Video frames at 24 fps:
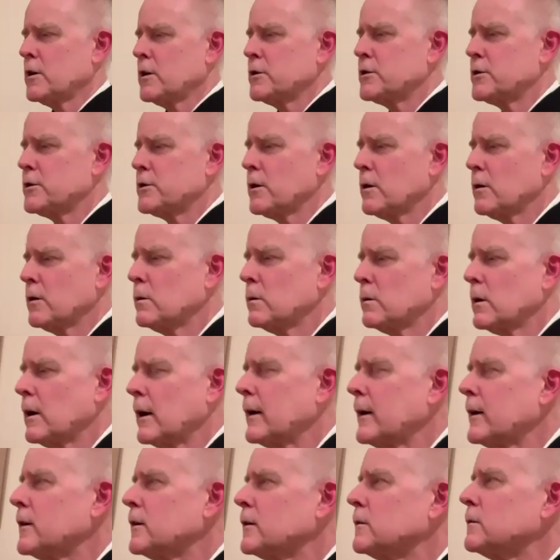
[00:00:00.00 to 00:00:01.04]

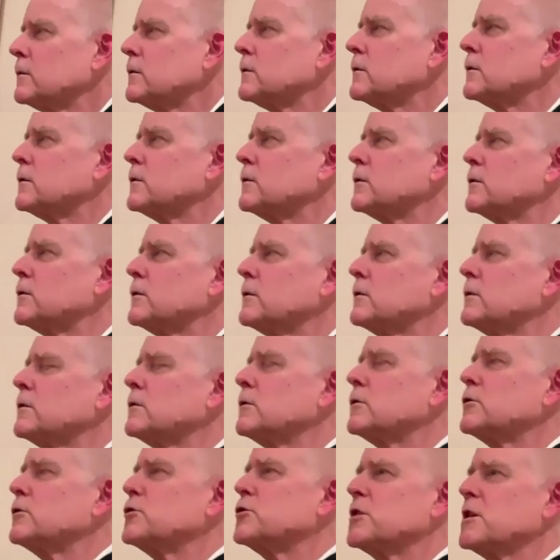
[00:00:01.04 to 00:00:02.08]
So
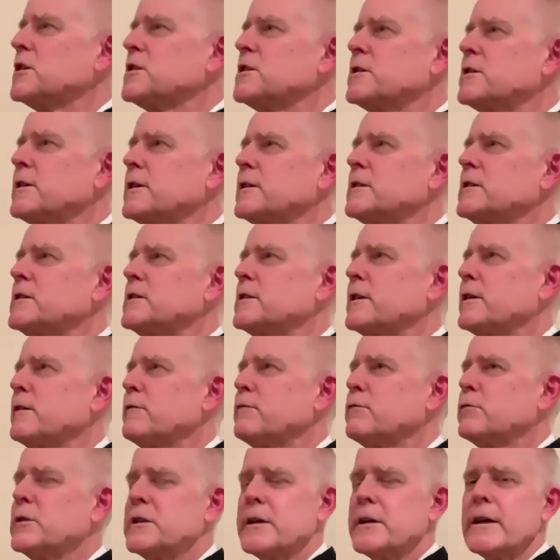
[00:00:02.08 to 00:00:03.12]
just as
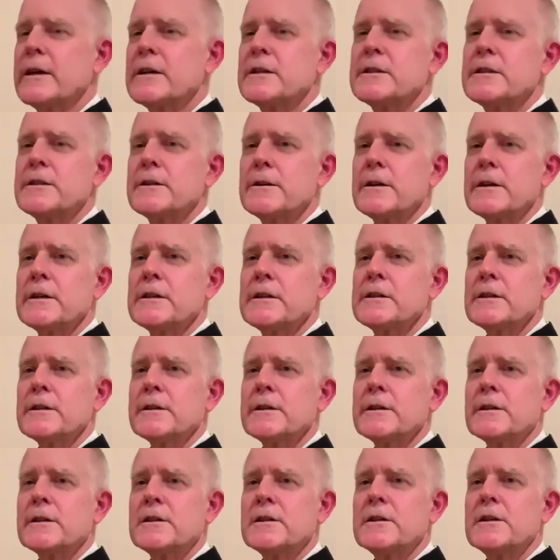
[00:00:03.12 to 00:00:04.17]
if we take
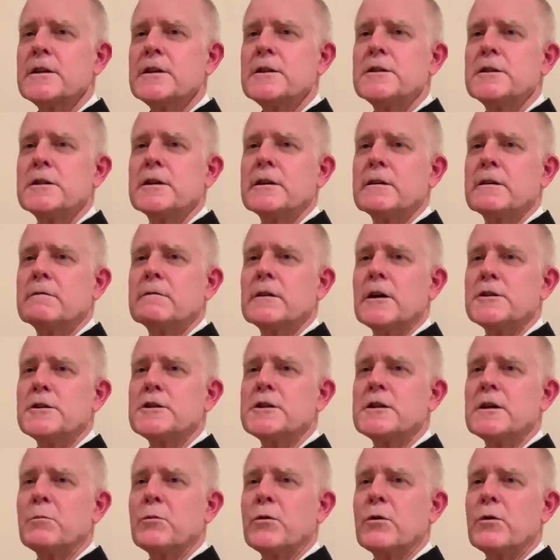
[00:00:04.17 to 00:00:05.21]
seriously the teaching of
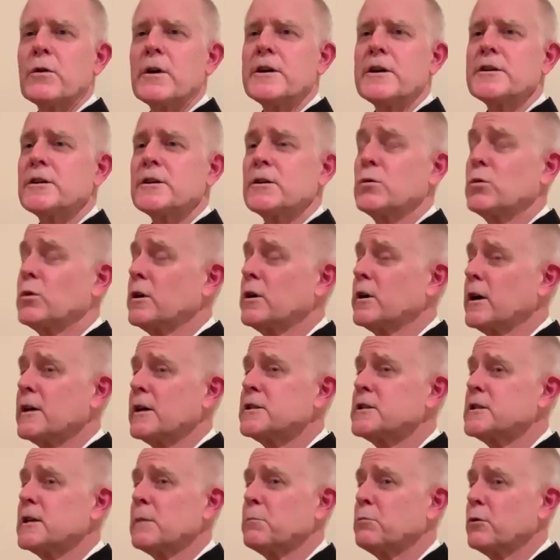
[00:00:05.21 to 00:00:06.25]
non-separation, we're
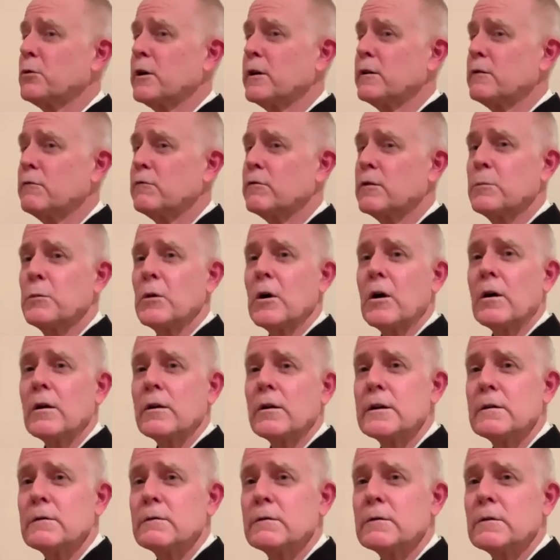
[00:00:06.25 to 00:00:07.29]
not separate from
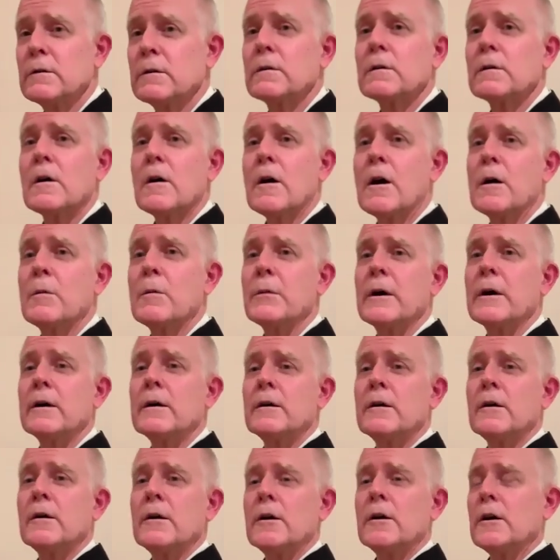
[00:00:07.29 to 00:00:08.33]
all evil karma,
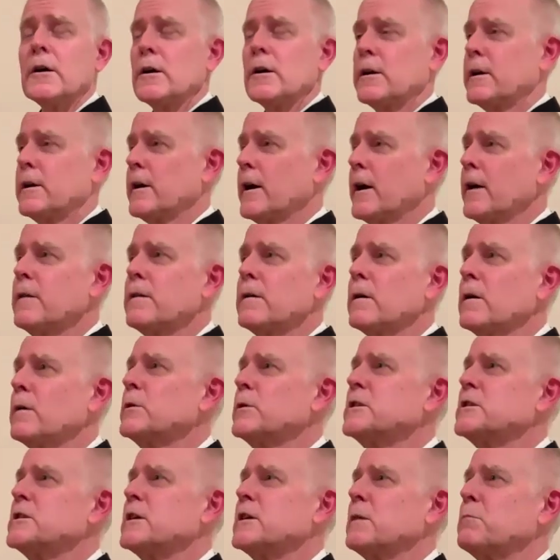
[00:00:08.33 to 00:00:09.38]
neither
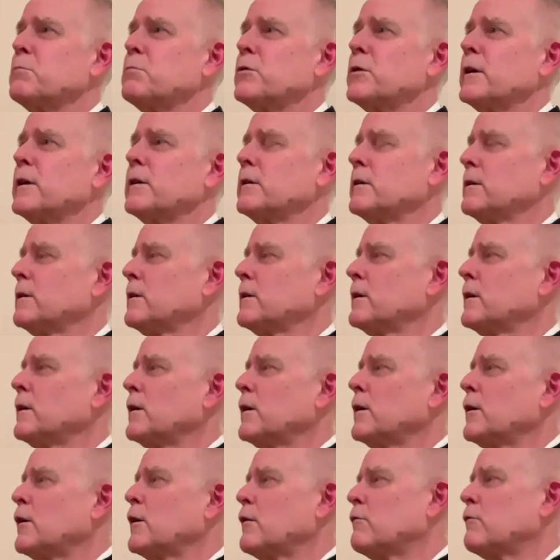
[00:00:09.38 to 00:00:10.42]
are we separate
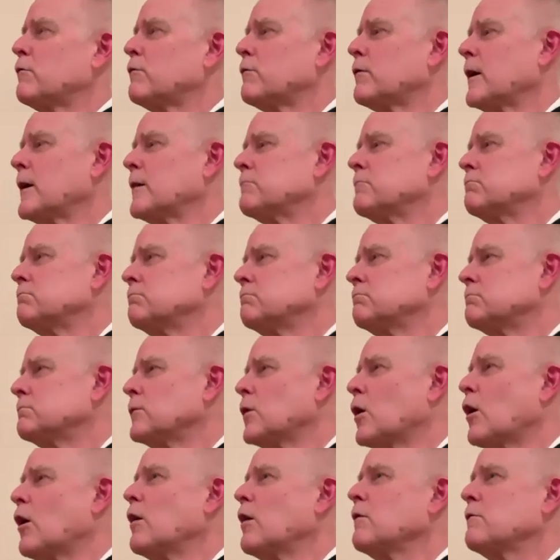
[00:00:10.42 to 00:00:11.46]
from
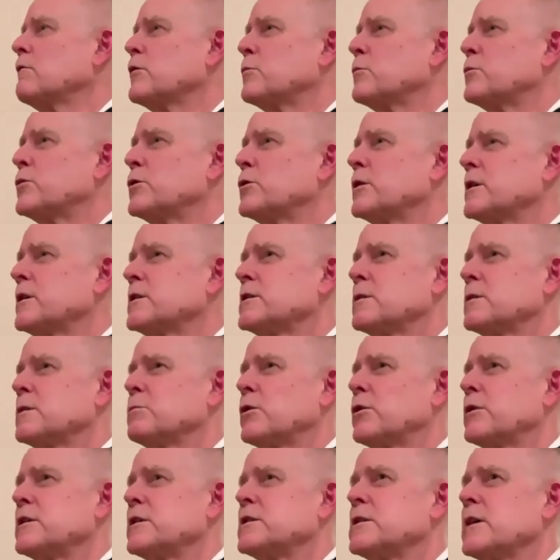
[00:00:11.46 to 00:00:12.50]
all of the Buddhas
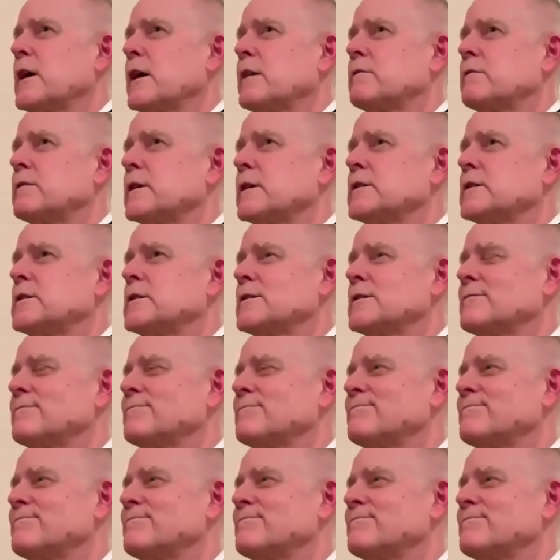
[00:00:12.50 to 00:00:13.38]
and Bodhisattvas.